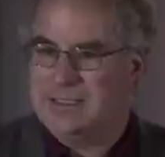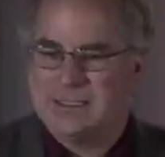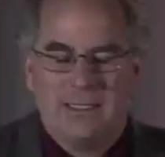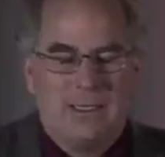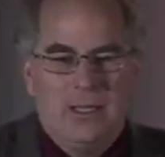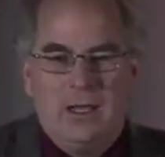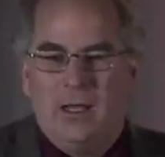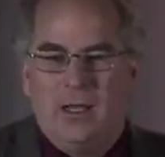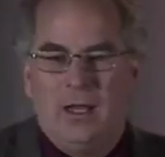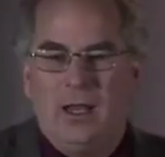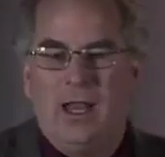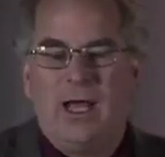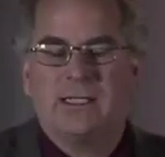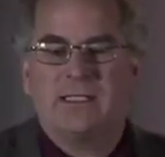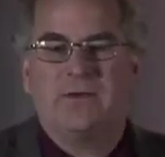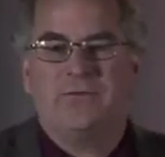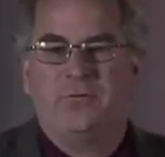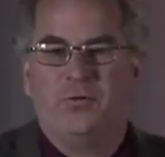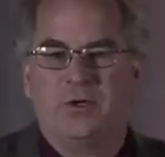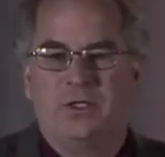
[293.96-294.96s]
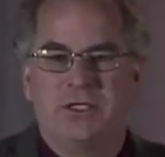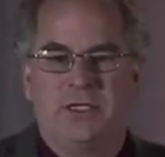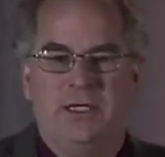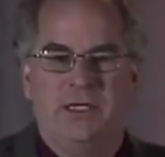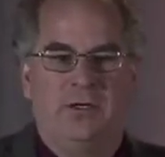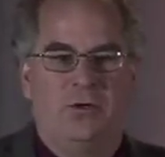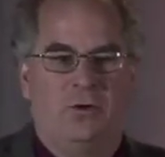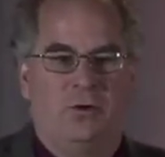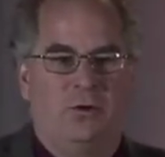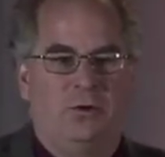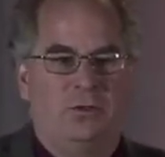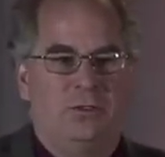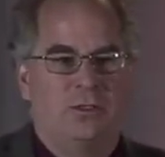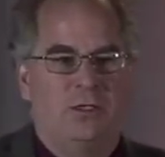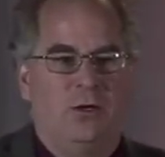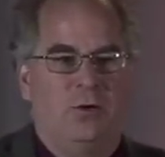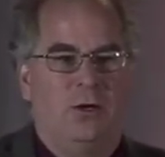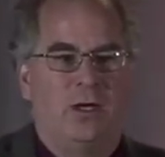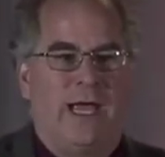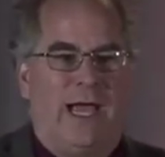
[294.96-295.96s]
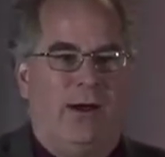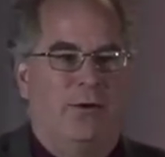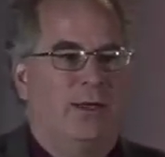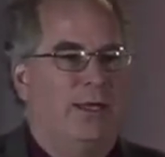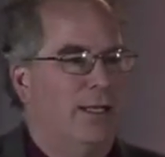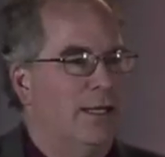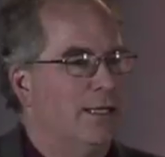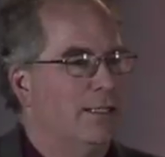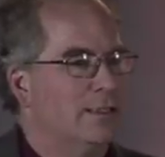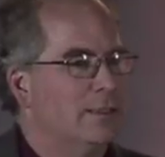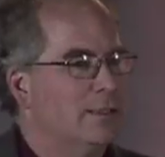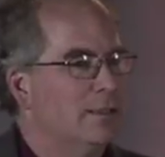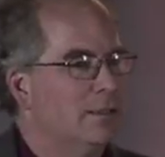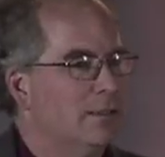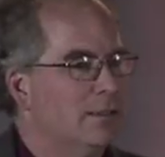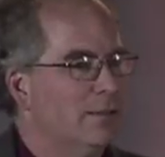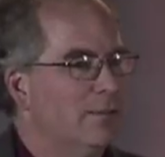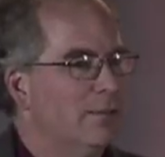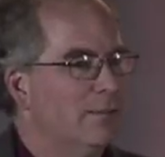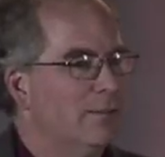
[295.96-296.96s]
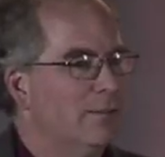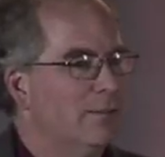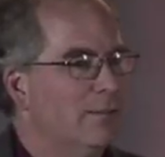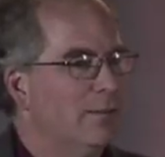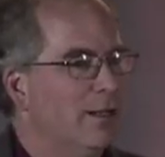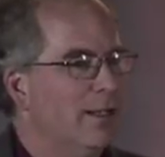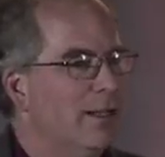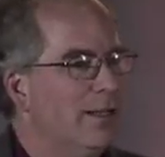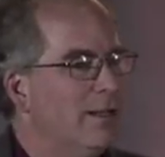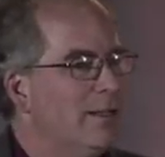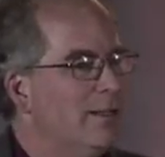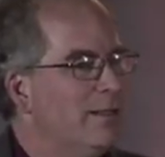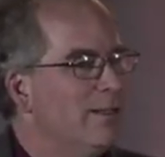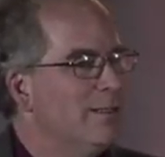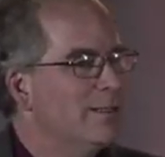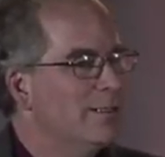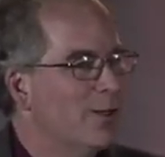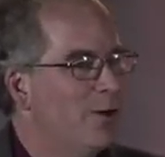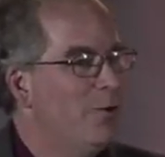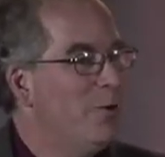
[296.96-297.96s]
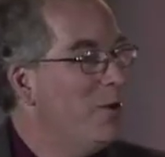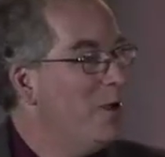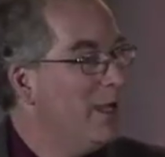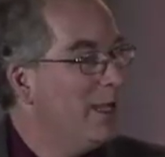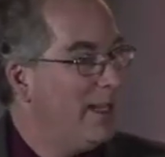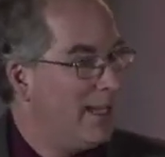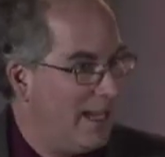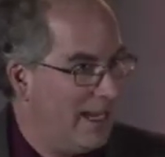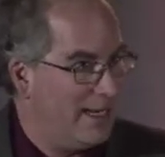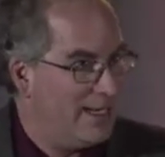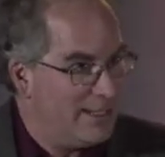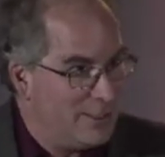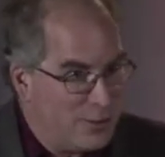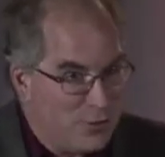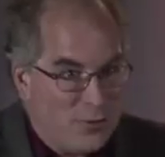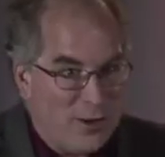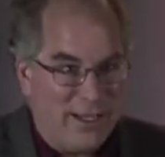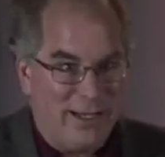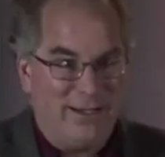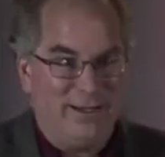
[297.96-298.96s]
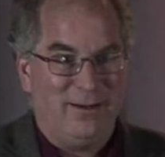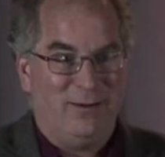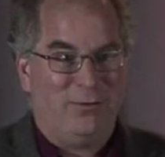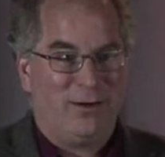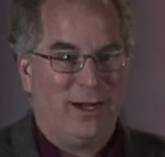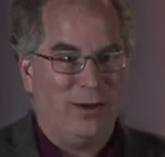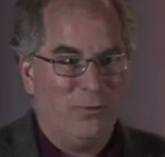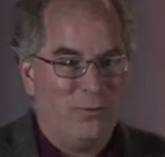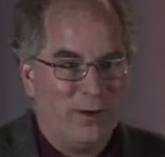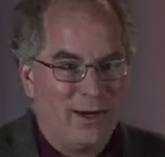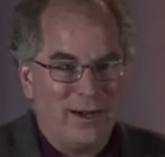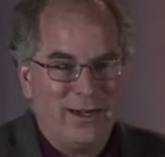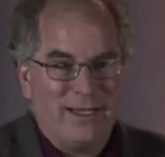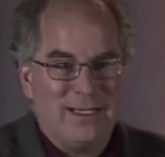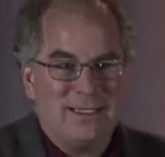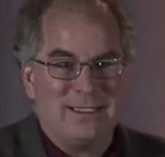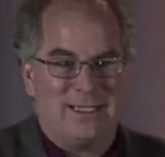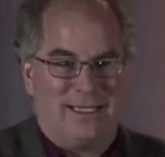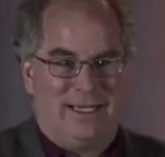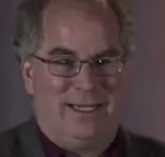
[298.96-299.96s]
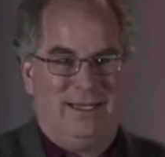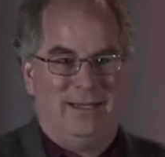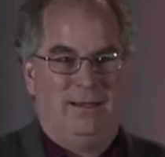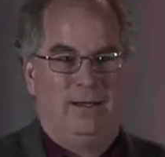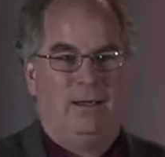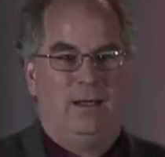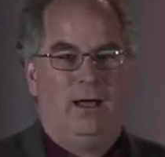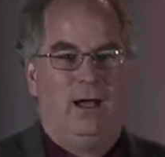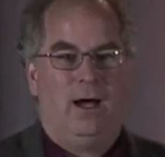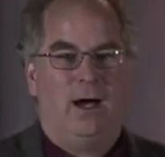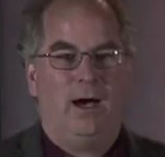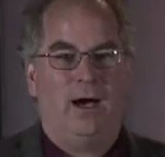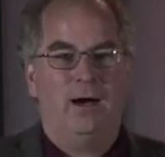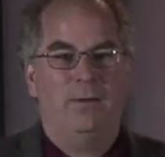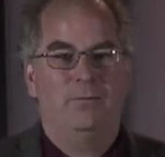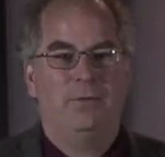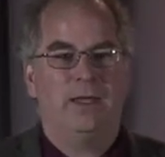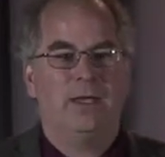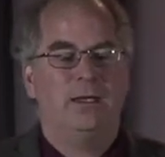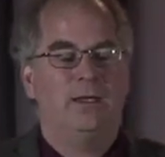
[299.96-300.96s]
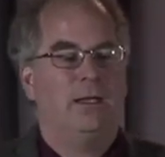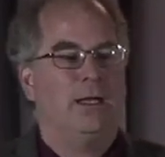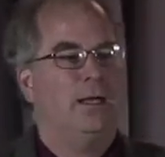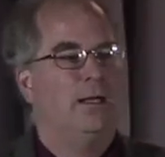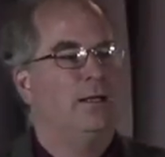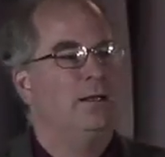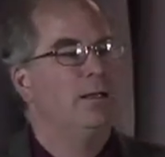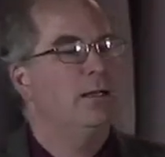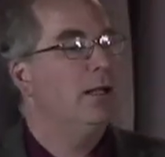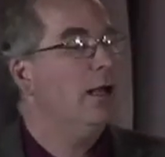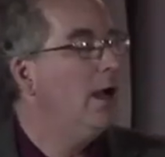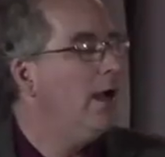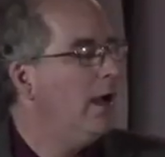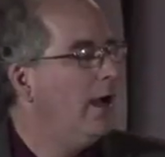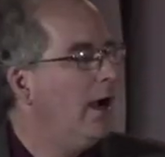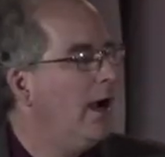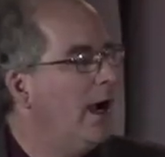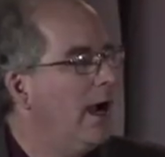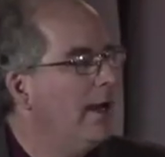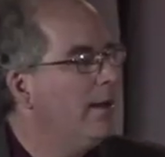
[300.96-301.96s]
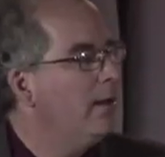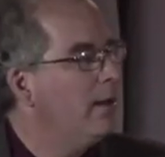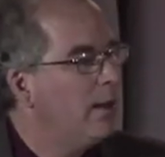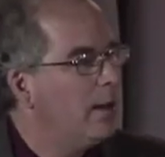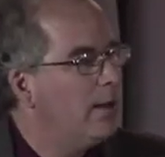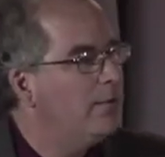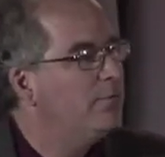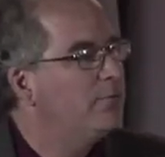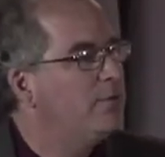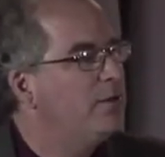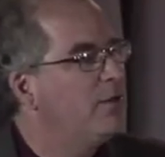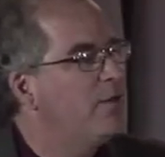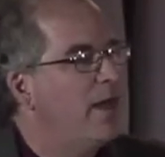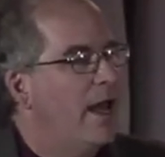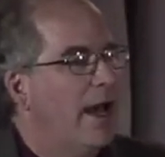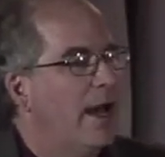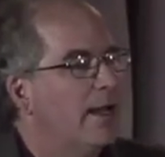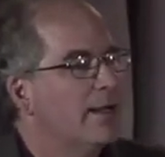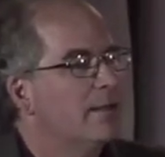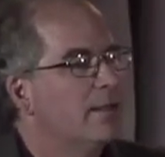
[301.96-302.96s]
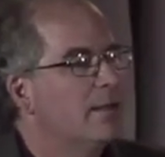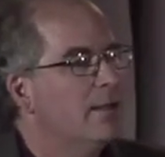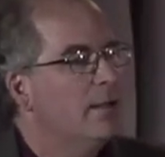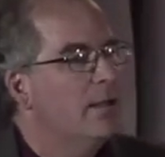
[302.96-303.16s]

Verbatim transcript: He said, lots of 14-year-olds know calculus, right? So can he do it, right? Where is he? And I loved that.